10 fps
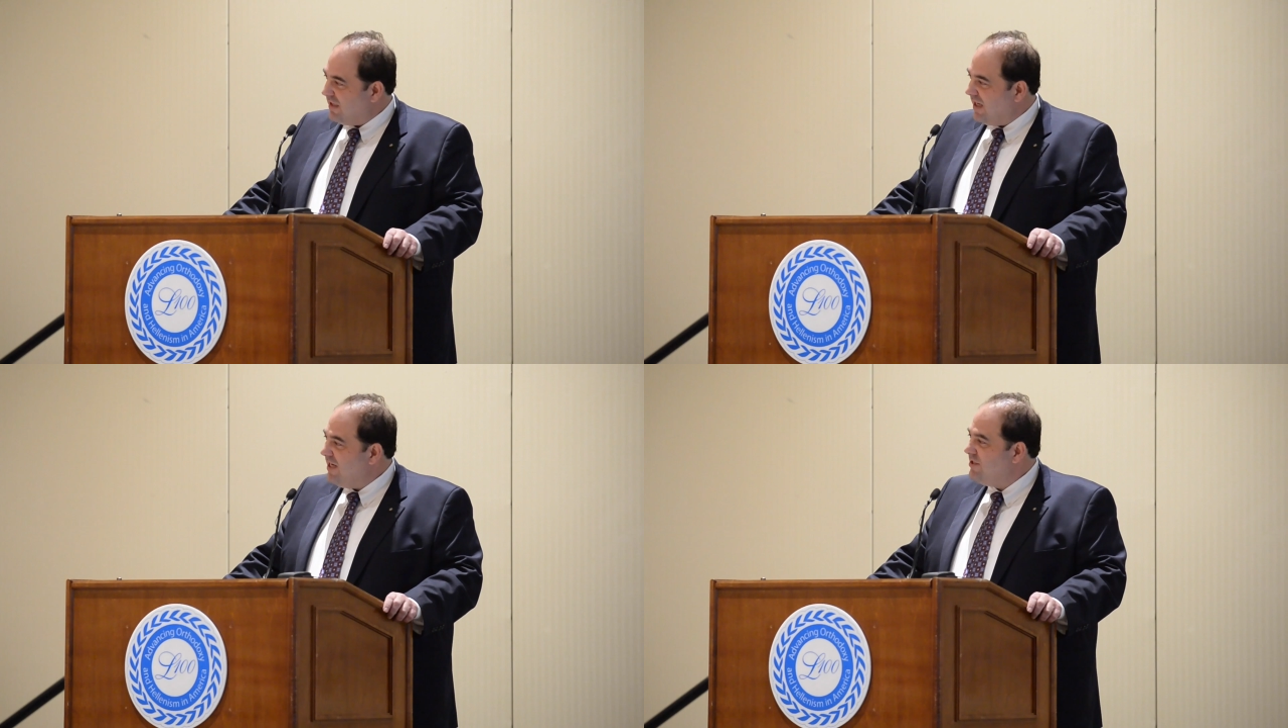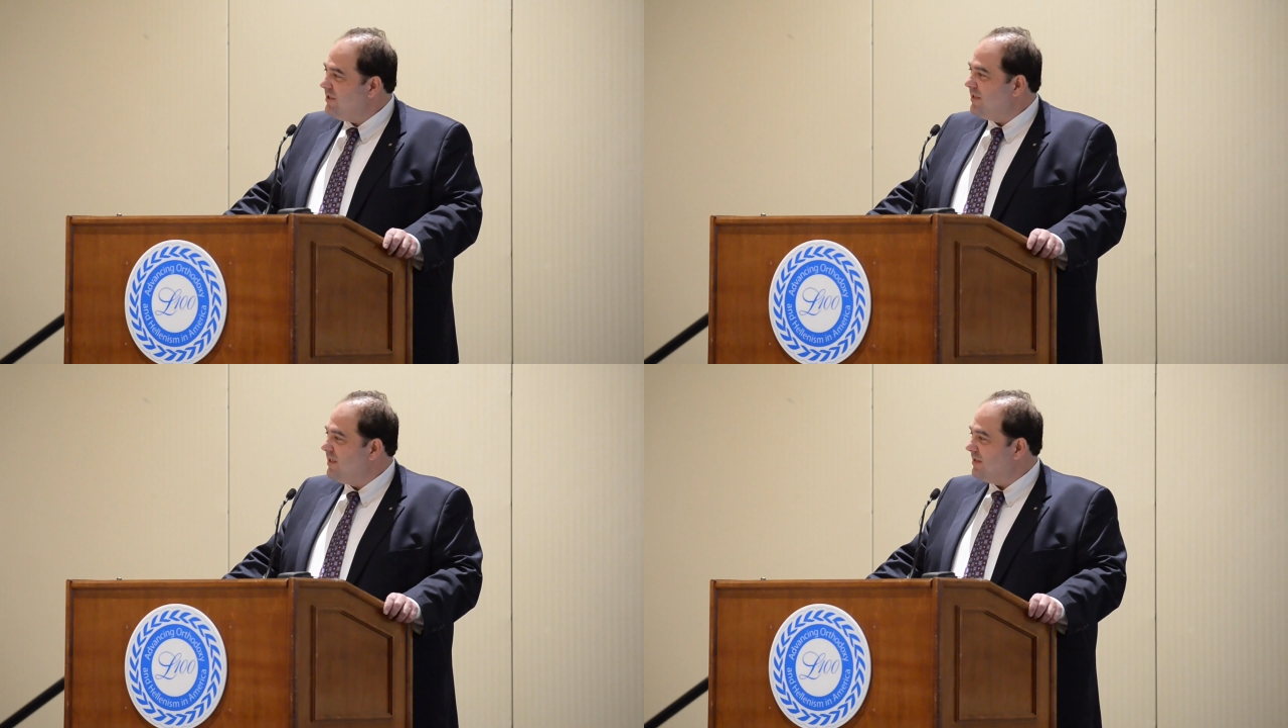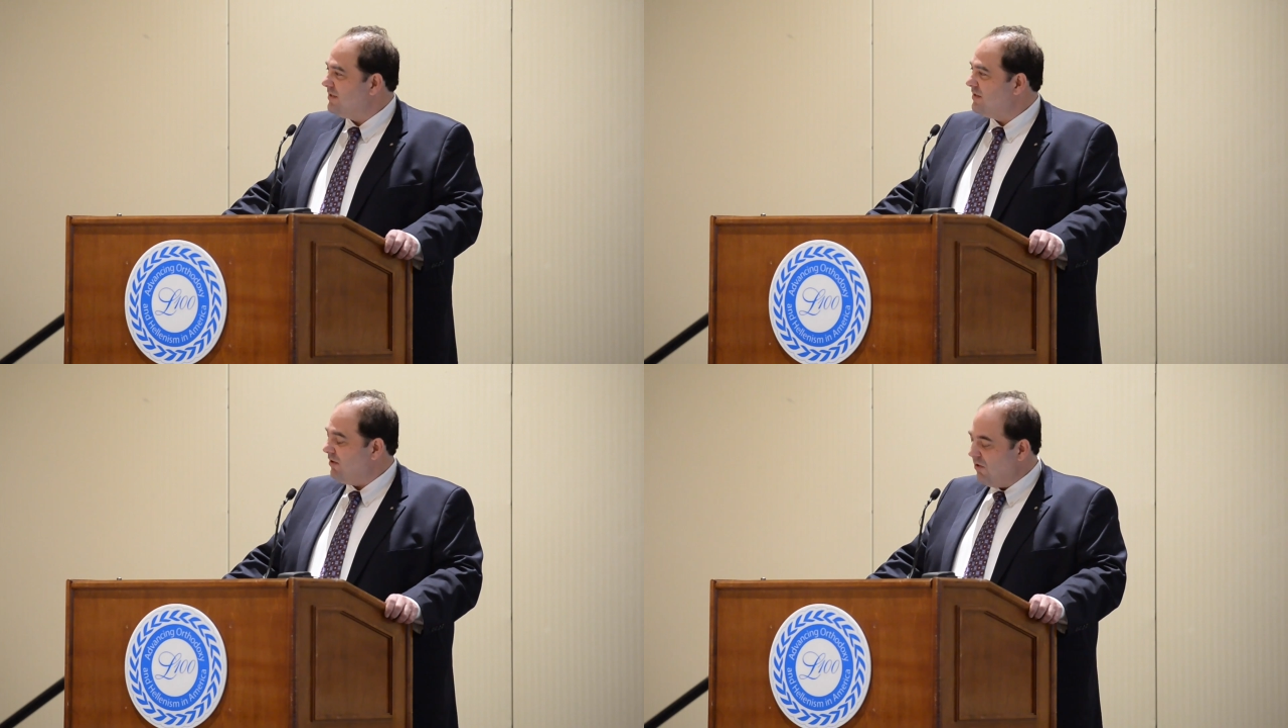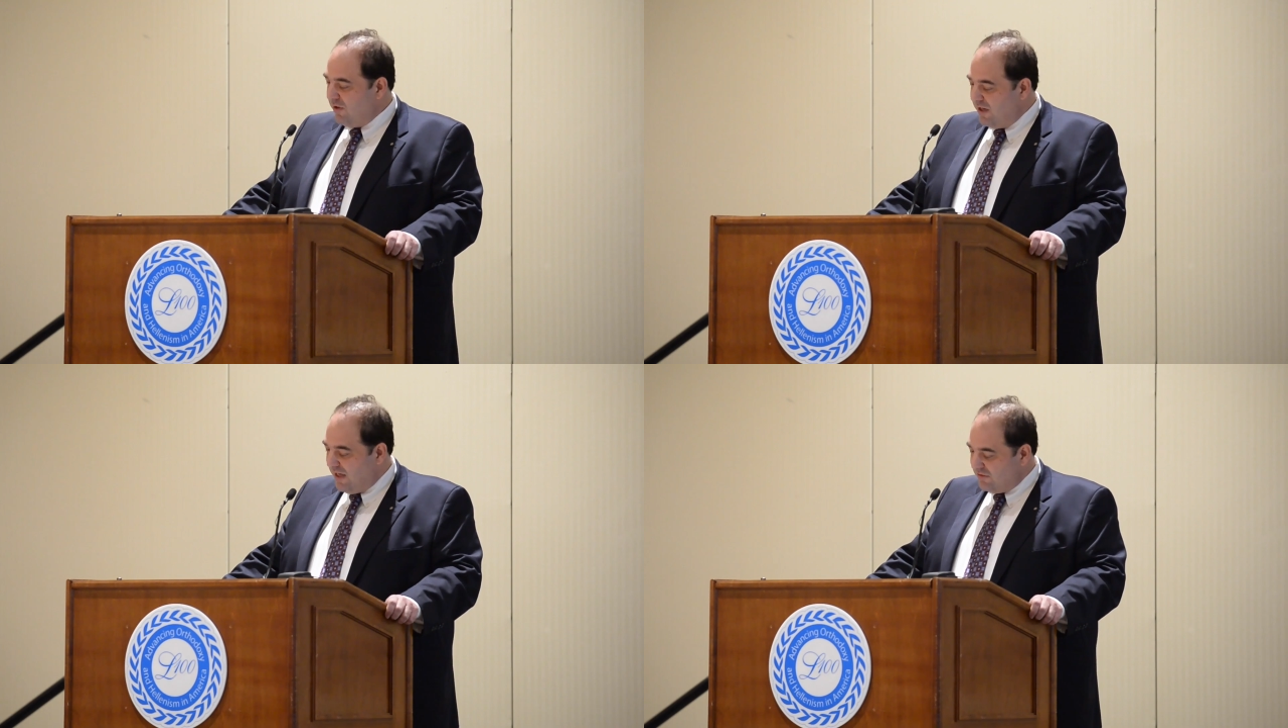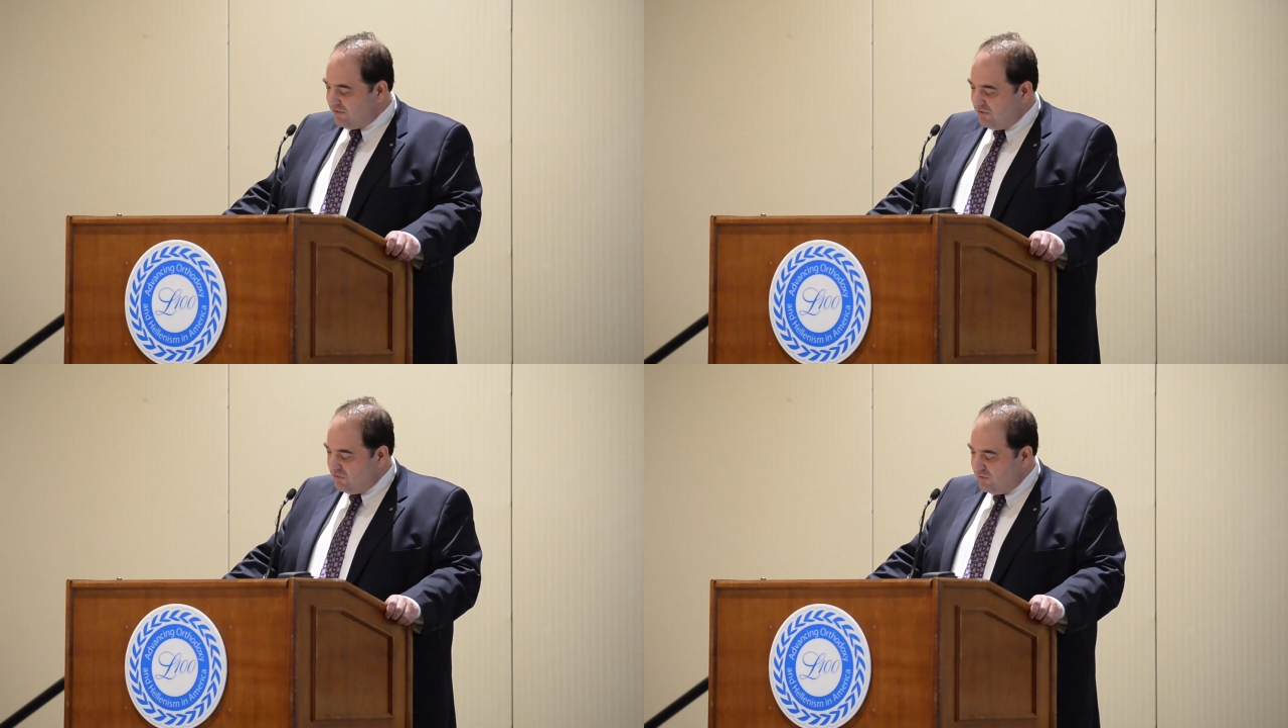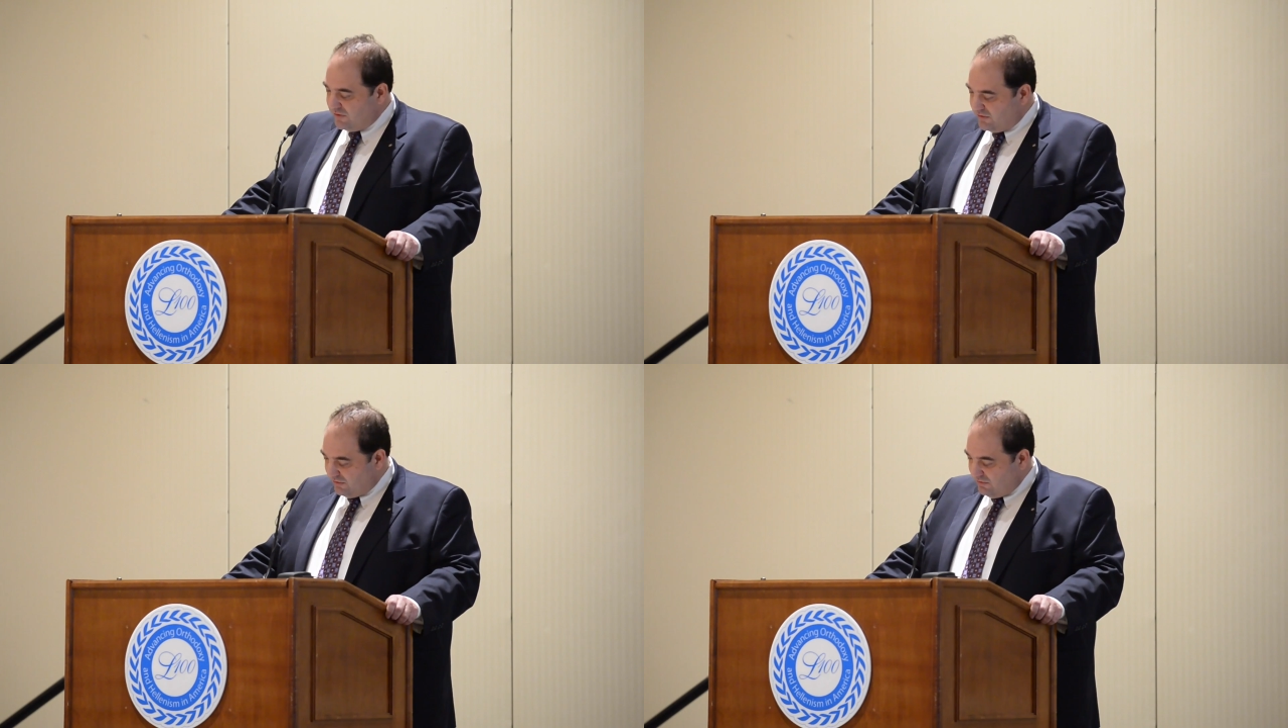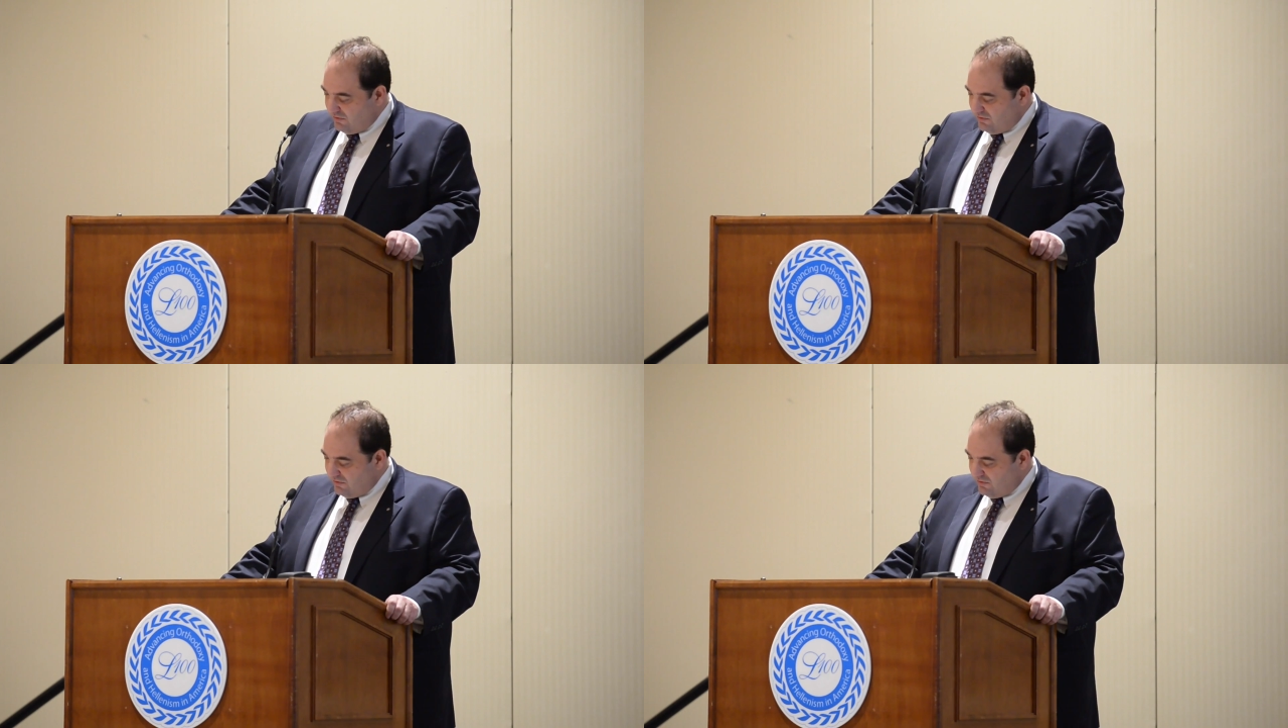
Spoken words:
hygiene kits to our warehouse in New Windsor.